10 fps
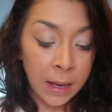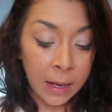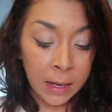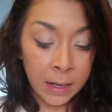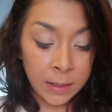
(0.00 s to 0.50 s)

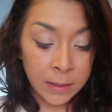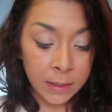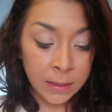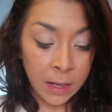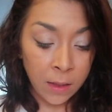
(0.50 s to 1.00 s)
and
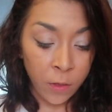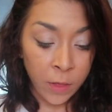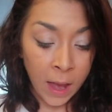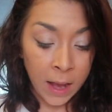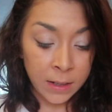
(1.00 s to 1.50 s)
it said
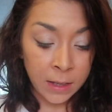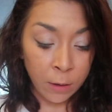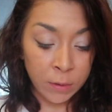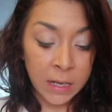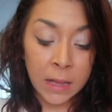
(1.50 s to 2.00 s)
that
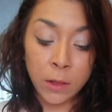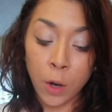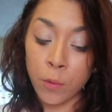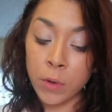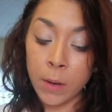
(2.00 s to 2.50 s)
there was a
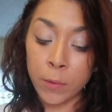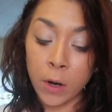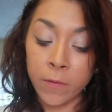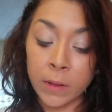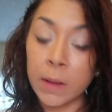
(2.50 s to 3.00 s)
low number
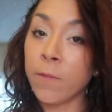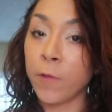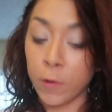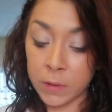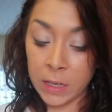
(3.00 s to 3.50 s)
of
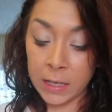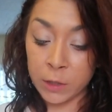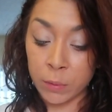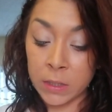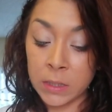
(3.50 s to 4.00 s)

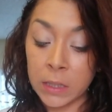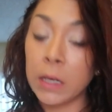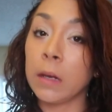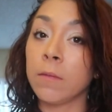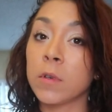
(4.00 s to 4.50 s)
lymphocytes
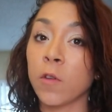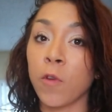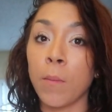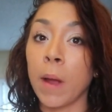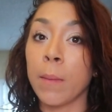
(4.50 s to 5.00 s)
received
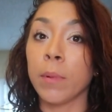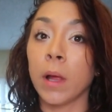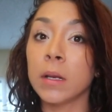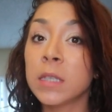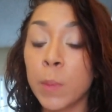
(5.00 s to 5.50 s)
from my
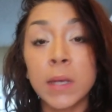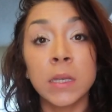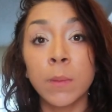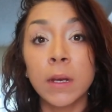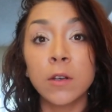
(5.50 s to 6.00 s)
blood
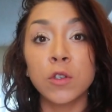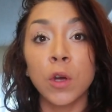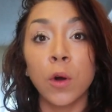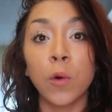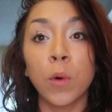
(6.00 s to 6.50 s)
specimen,
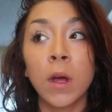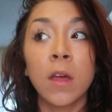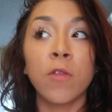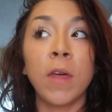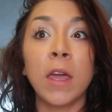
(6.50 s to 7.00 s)
so
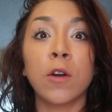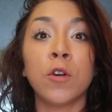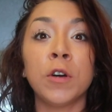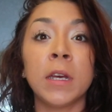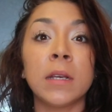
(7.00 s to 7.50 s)
they
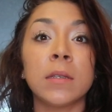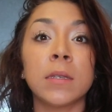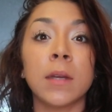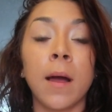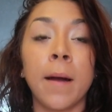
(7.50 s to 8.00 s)

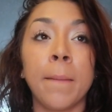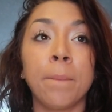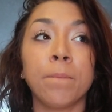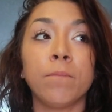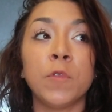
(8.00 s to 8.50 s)
couldn't
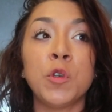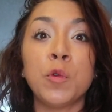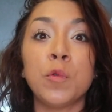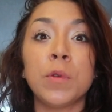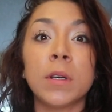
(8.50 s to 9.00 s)
um,
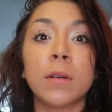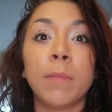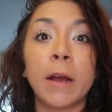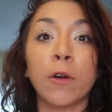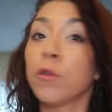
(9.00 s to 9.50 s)
do the
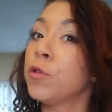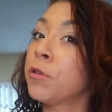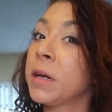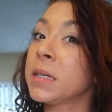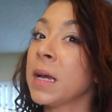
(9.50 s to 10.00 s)

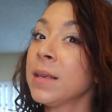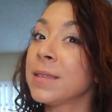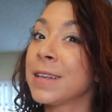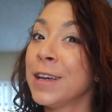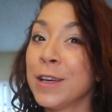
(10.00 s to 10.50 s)
micronutrient
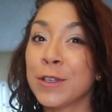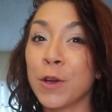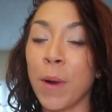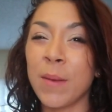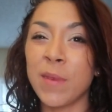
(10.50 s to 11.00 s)
test.
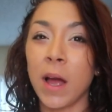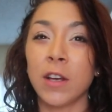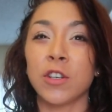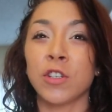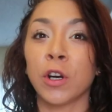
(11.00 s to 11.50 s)
So I'm
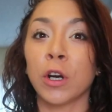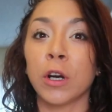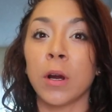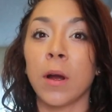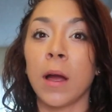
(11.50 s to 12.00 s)
not
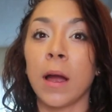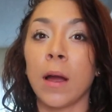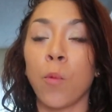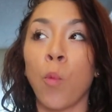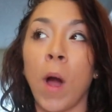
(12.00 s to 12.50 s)
sure
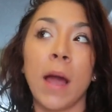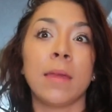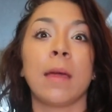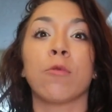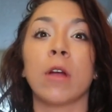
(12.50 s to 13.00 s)

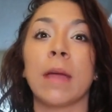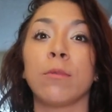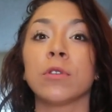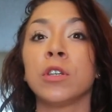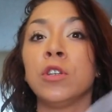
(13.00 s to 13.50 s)
why they were
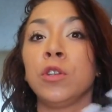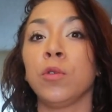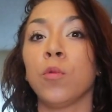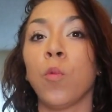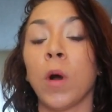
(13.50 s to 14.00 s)
able to
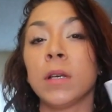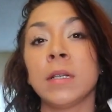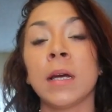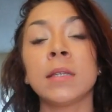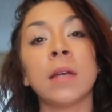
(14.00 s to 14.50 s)
do one
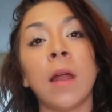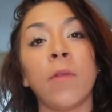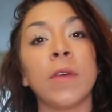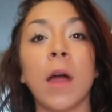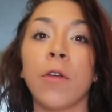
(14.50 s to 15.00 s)
test and
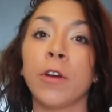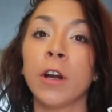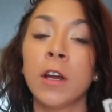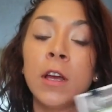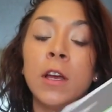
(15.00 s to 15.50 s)
not the
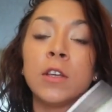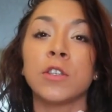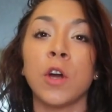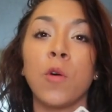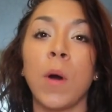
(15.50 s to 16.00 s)
other.
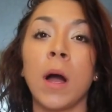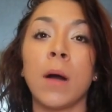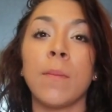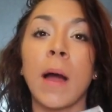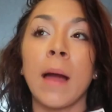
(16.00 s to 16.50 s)
So
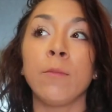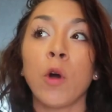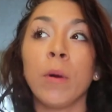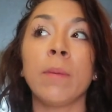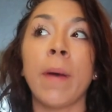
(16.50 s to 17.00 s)
um, I'm
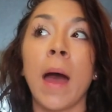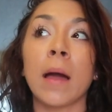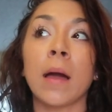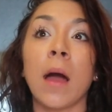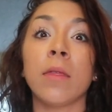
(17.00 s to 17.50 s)
going
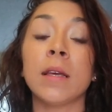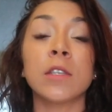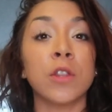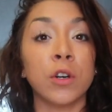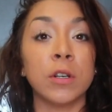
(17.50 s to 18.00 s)
back
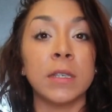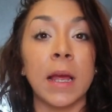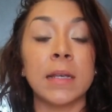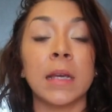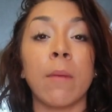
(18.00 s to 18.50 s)
this
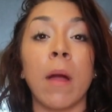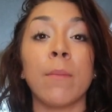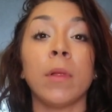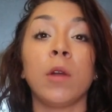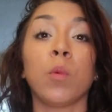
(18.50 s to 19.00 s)
Thursday to get
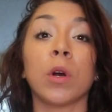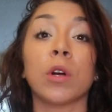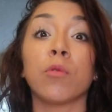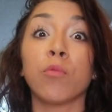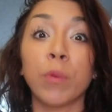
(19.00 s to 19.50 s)
my blood
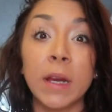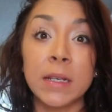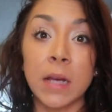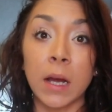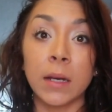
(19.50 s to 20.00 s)
work
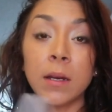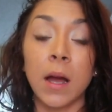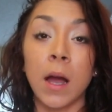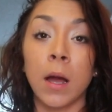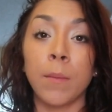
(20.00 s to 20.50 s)
redone.
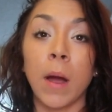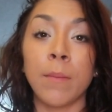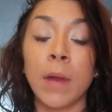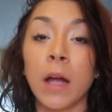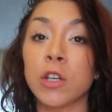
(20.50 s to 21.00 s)
Um,
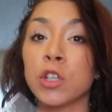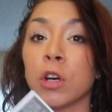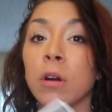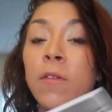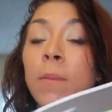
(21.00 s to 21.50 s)
I'm not
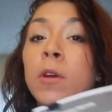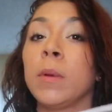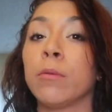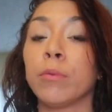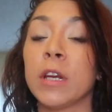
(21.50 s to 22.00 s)
sure if I'm gonna
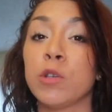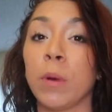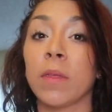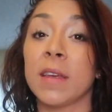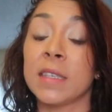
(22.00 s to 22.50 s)
be
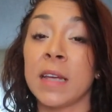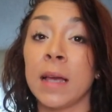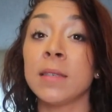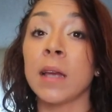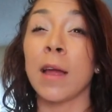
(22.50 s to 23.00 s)
redoing this
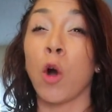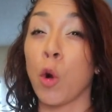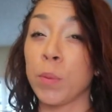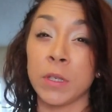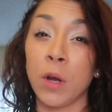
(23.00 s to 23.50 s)
test. I
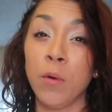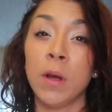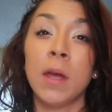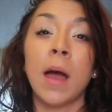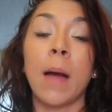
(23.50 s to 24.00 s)
hope so.
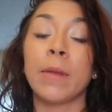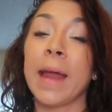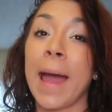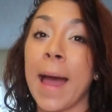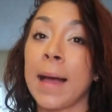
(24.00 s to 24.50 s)
I'm
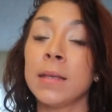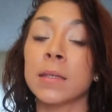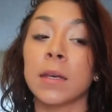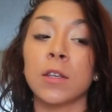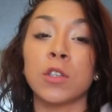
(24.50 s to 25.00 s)
gonna
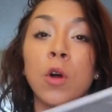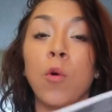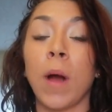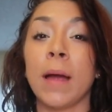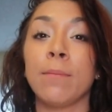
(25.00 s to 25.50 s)
ask,
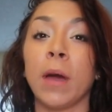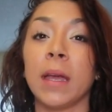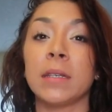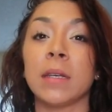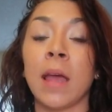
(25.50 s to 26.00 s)
so I
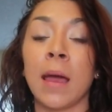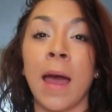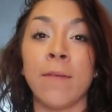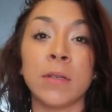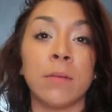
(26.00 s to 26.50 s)
might
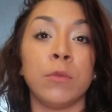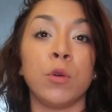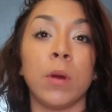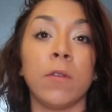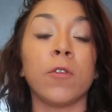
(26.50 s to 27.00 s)
have some
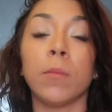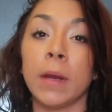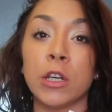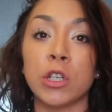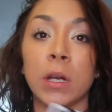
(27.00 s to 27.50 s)
new
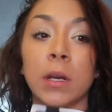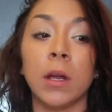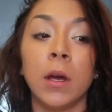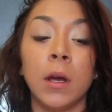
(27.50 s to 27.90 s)
information